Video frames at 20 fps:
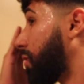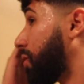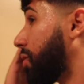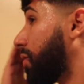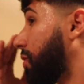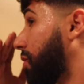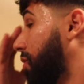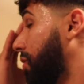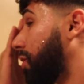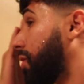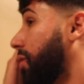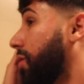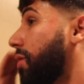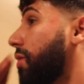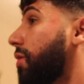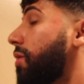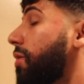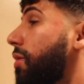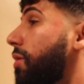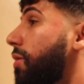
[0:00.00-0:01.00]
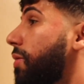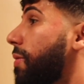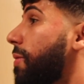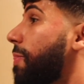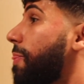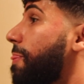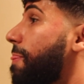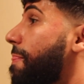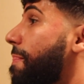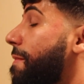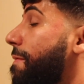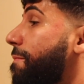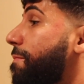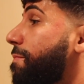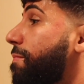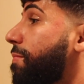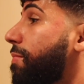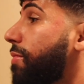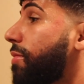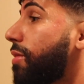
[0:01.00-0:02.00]

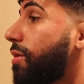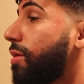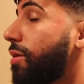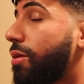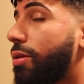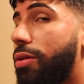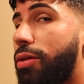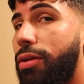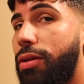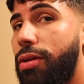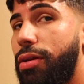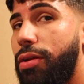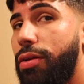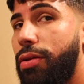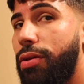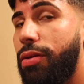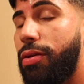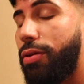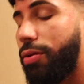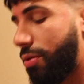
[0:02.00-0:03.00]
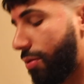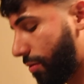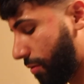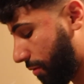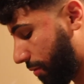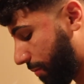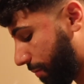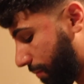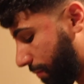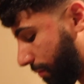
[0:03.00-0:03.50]
(silence)